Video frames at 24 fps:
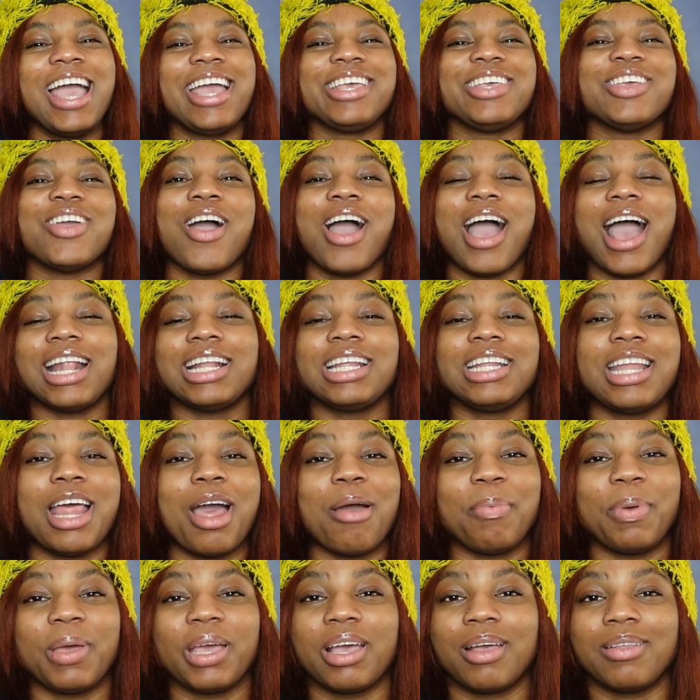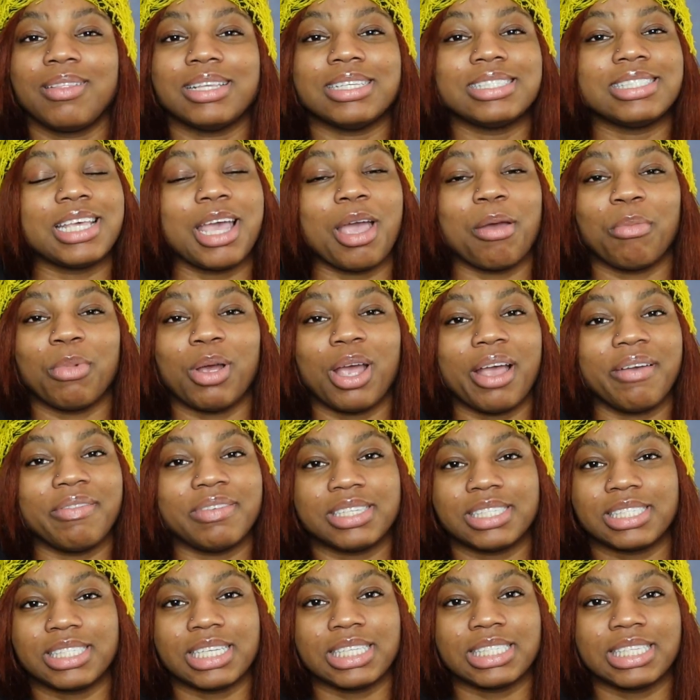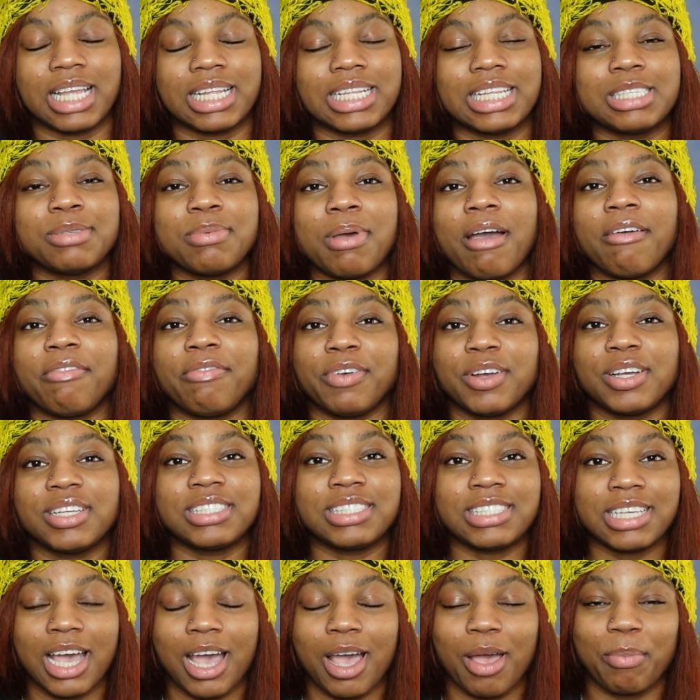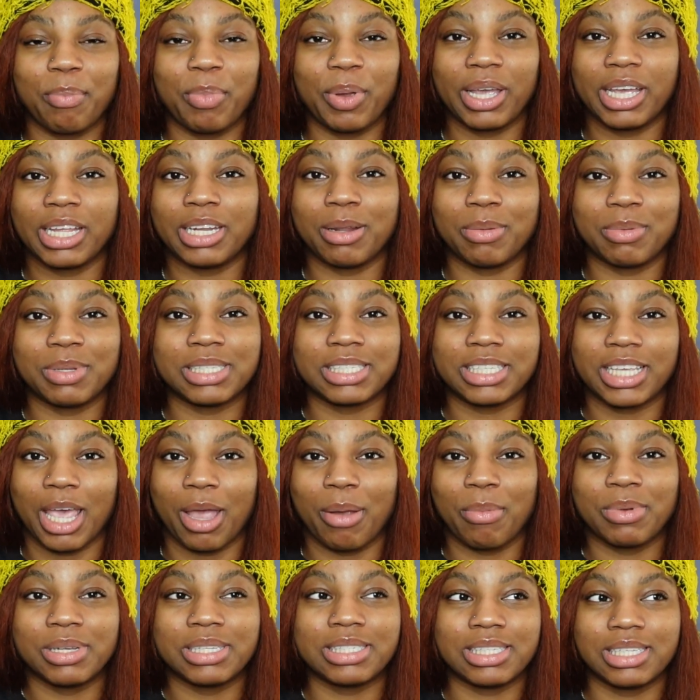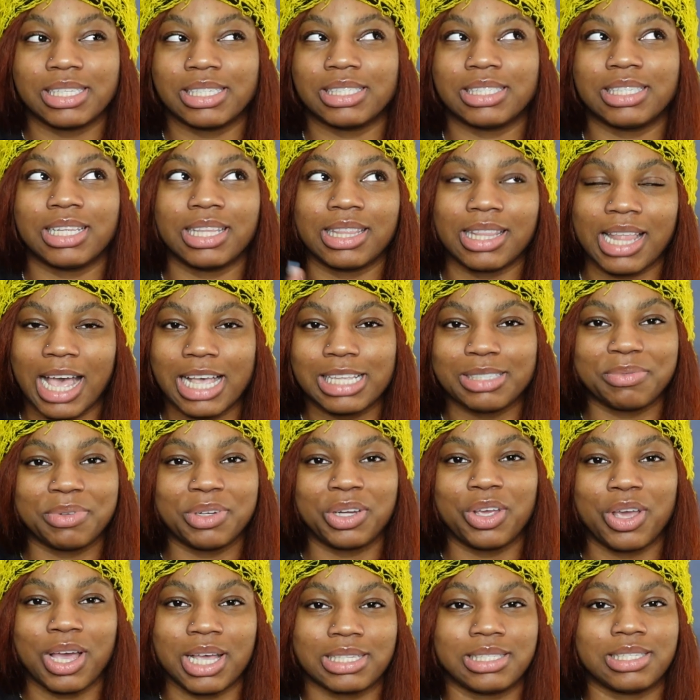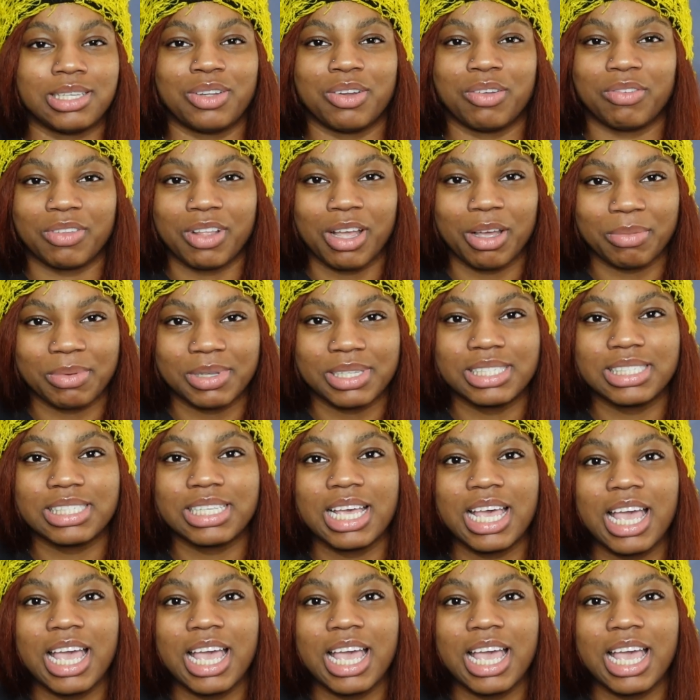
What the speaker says: Y'all, I did not pick up this camera ever since. Like this is my first time picking up this camera since the last video y'all seen on Vlogmas.